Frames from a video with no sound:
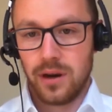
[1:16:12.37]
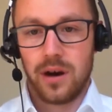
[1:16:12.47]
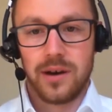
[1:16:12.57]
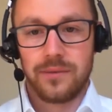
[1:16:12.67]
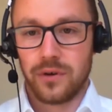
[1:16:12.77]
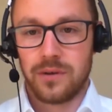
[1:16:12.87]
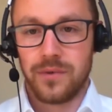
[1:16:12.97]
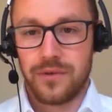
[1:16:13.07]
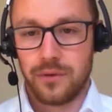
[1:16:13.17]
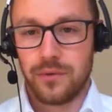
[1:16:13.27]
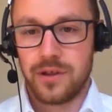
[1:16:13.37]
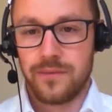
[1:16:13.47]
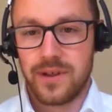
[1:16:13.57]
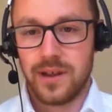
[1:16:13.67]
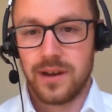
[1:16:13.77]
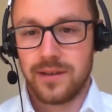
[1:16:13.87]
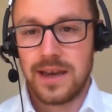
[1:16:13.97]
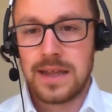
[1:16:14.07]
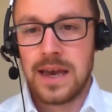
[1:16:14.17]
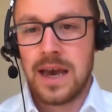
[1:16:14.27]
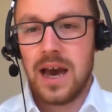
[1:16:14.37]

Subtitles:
live document storage facilities.